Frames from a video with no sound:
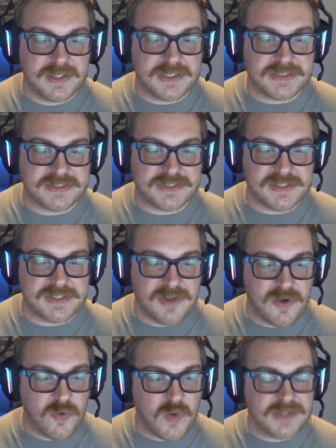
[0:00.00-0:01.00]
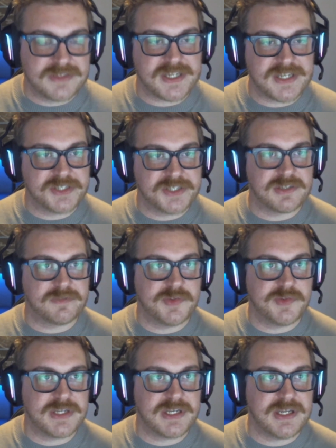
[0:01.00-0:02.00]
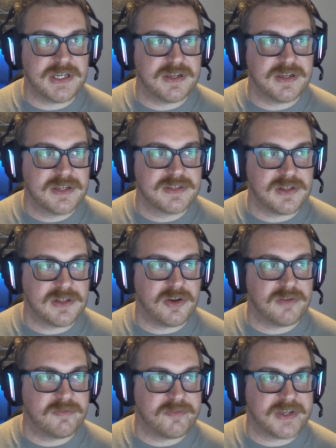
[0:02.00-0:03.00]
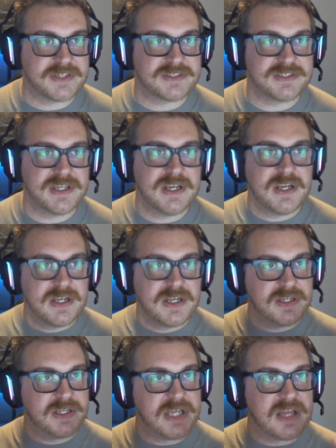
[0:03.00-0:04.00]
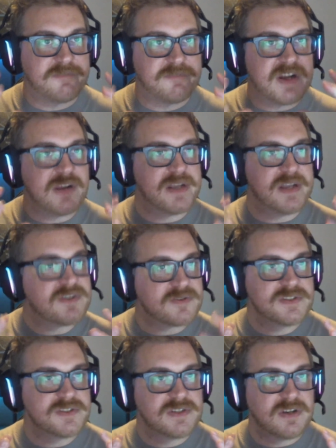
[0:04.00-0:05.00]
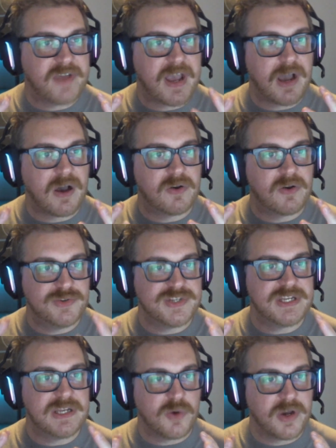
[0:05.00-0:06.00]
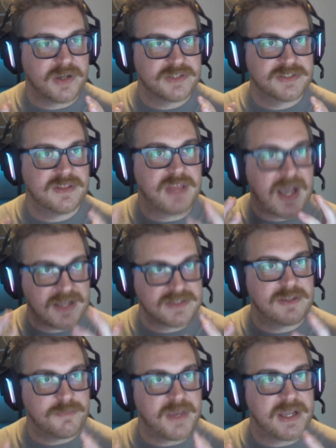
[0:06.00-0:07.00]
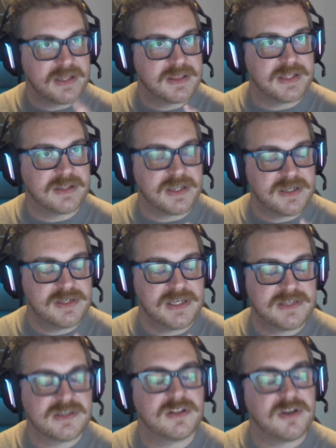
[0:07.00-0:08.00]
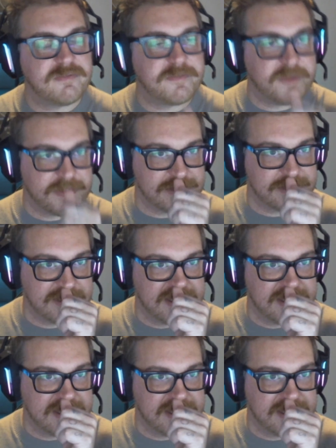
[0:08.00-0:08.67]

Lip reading: it's not one section of Houdini to learn first. Get the fundamentals of how Houdini works. That's the main thing that you need to learn first.